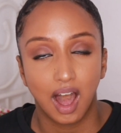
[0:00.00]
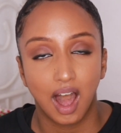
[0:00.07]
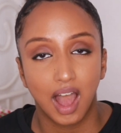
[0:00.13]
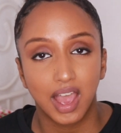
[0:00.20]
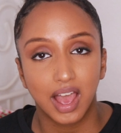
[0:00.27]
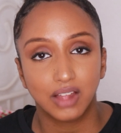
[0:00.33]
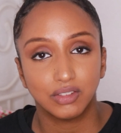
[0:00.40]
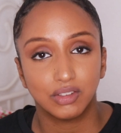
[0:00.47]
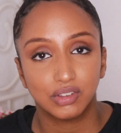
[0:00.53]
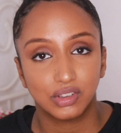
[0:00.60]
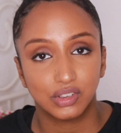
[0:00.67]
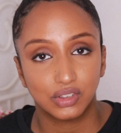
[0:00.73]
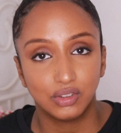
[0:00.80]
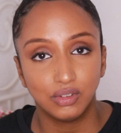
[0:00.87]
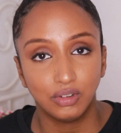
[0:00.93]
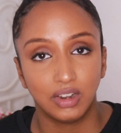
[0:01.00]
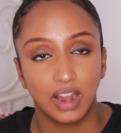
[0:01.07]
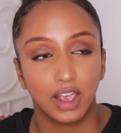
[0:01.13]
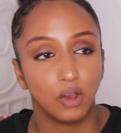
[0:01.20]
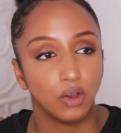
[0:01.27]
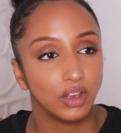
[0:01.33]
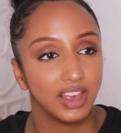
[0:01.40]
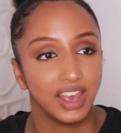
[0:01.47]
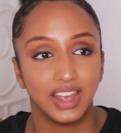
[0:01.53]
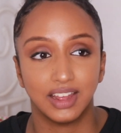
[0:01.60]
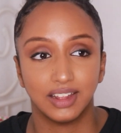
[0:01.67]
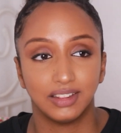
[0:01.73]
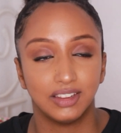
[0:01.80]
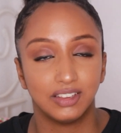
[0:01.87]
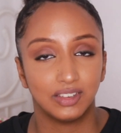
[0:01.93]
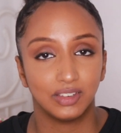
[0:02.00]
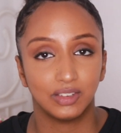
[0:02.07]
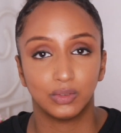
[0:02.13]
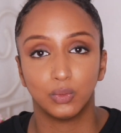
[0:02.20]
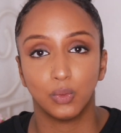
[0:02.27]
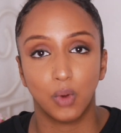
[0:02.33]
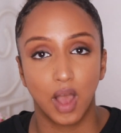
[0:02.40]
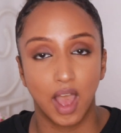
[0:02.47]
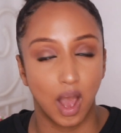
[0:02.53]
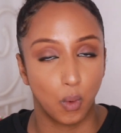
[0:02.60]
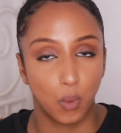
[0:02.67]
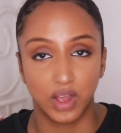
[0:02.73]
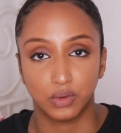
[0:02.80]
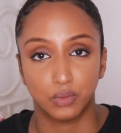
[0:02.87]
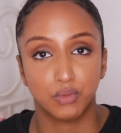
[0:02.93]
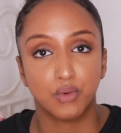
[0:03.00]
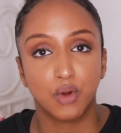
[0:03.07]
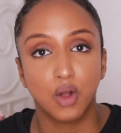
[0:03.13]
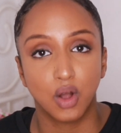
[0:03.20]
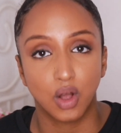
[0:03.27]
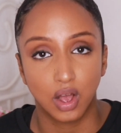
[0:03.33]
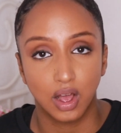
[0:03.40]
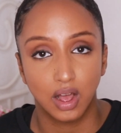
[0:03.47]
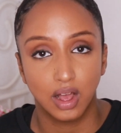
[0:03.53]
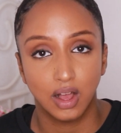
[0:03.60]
I understood like, okay, this is where I went wrong.